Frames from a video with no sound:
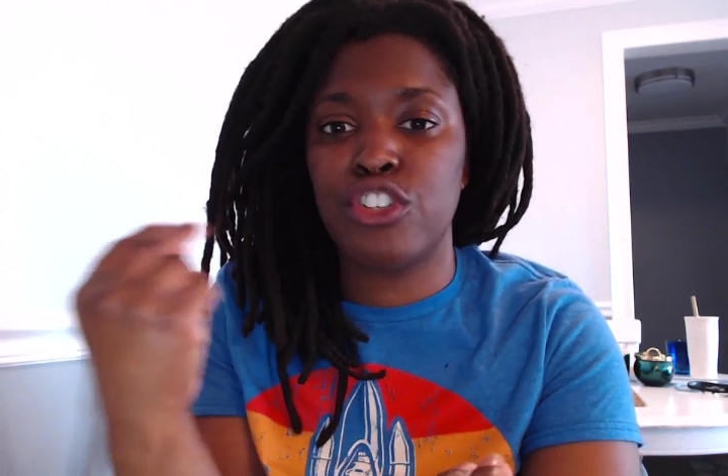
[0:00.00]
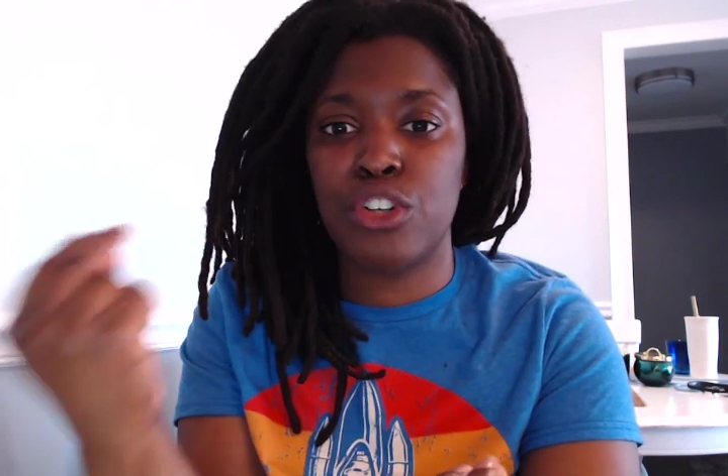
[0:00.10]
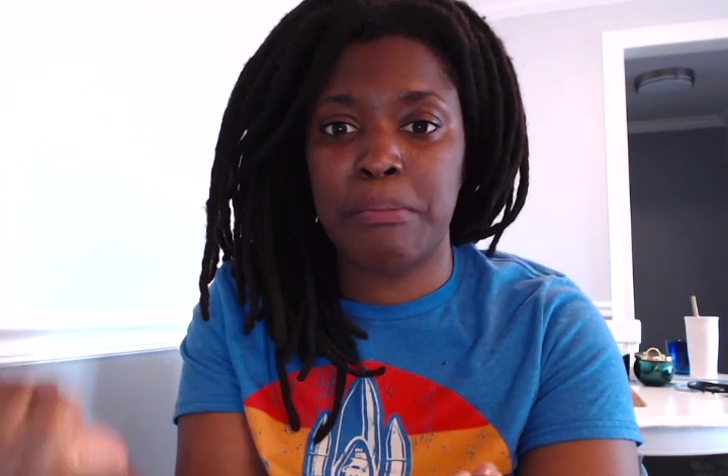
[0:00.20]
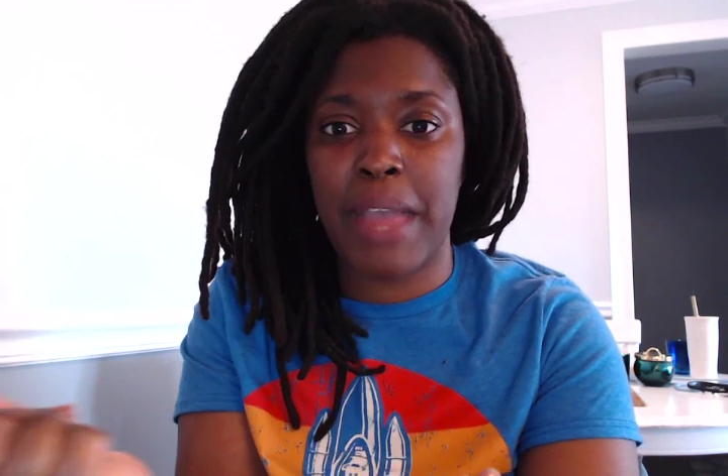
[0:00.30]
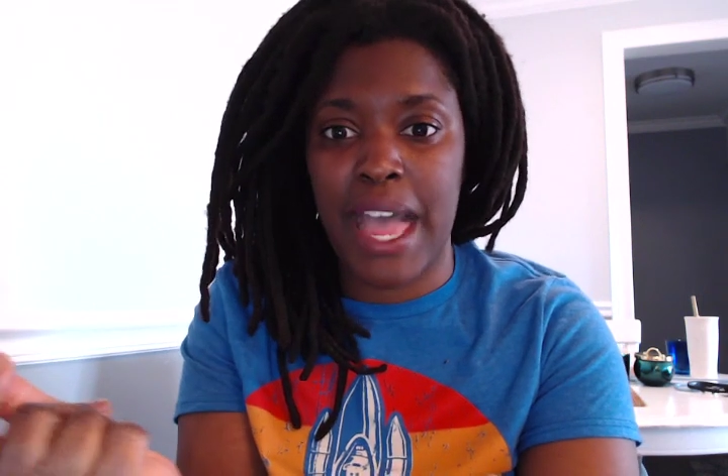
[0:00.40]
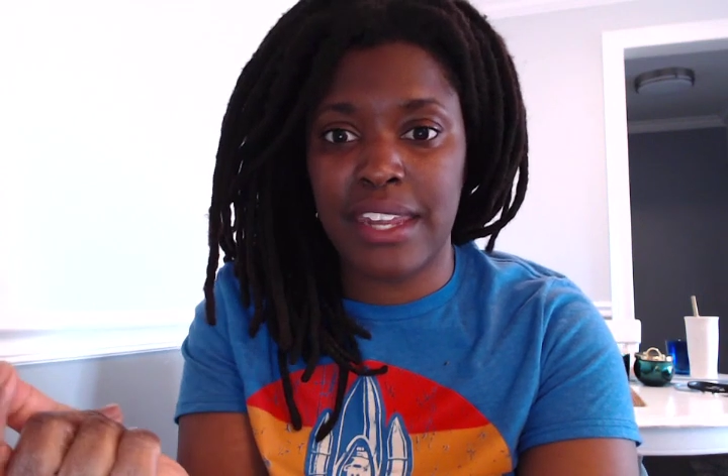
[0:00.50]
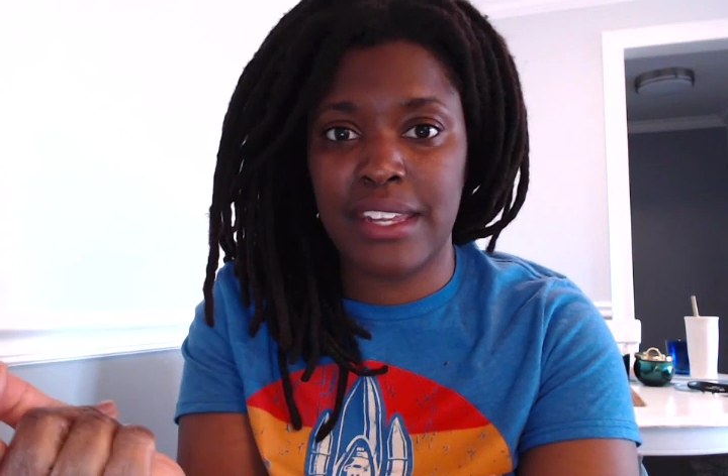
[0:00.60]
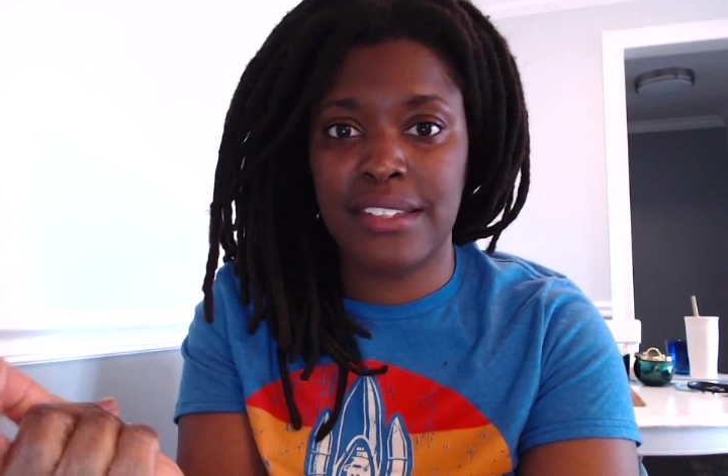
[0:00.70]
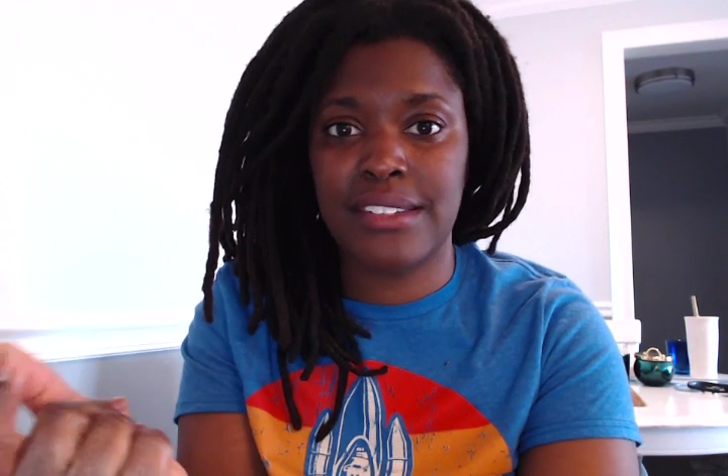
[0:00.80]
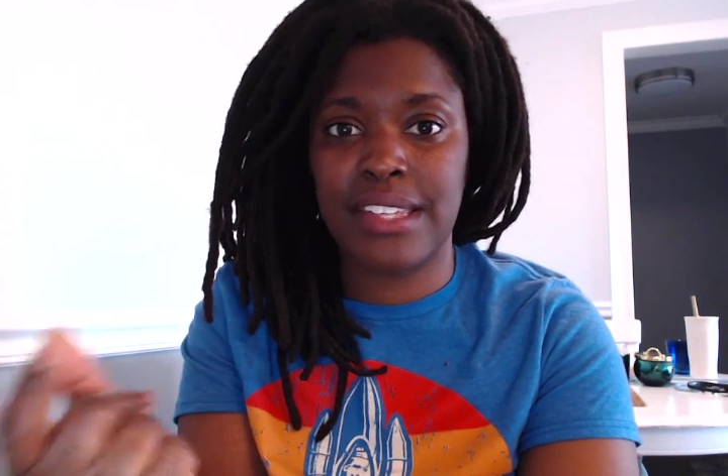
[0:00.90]

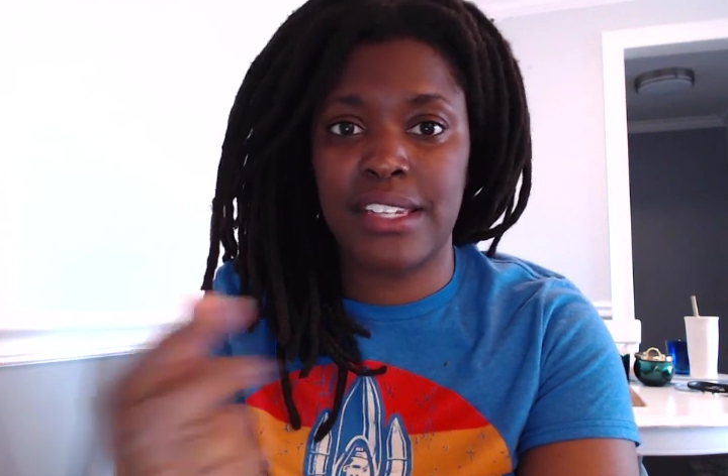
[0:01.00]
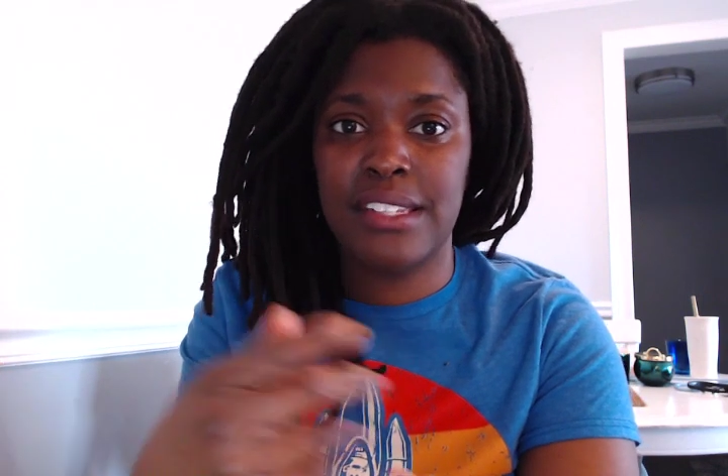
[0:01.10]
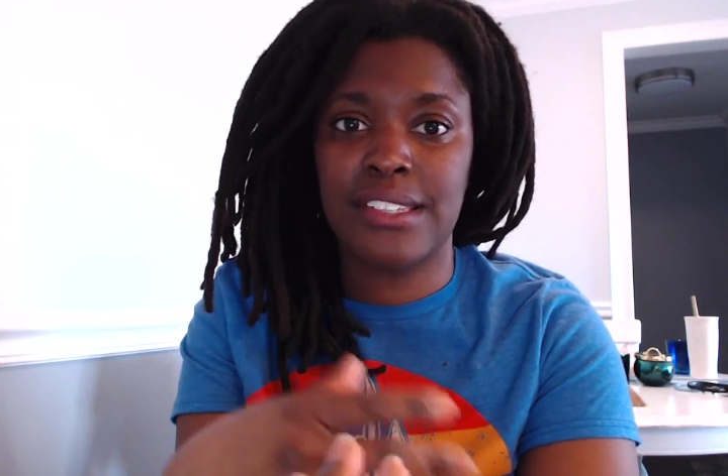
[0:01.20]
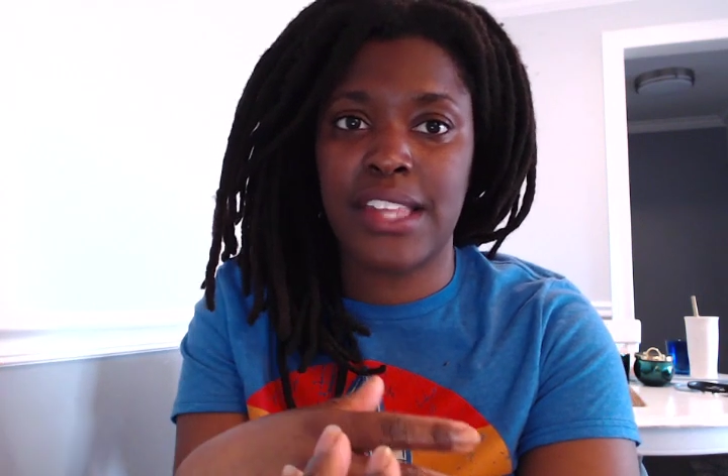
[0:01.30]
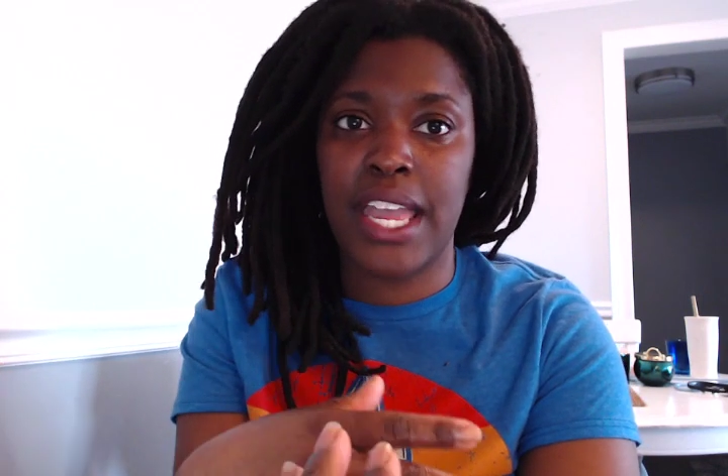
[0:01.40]
dramatics, and it's